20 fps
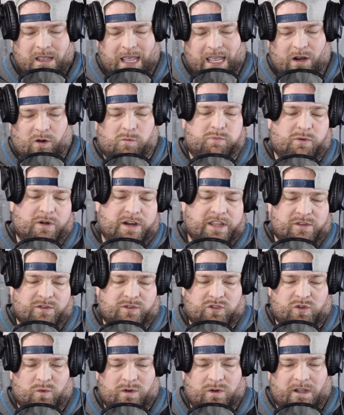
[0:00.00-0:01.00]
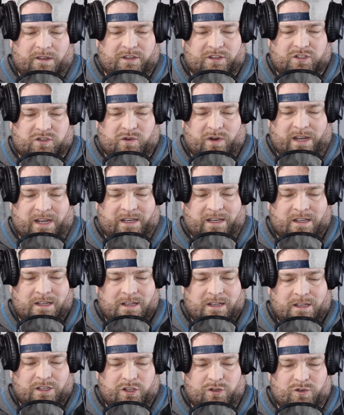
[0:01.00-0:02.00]
it'll bring you to another screen.
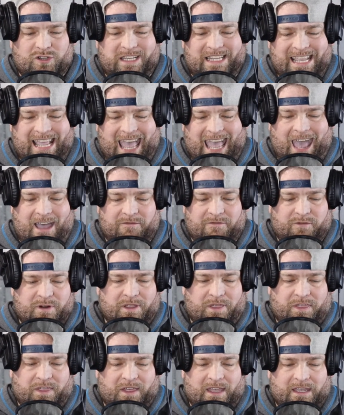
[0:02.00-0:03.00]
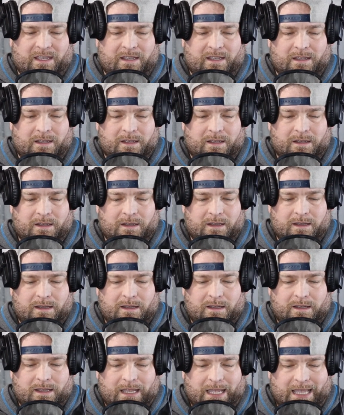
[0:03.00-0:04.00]
Usually everything
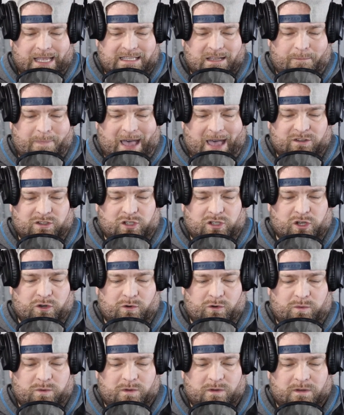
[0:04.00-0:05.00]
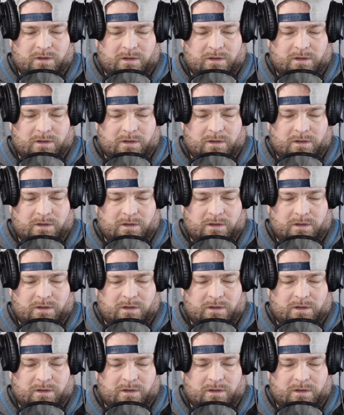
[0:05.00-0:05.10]
is about 2.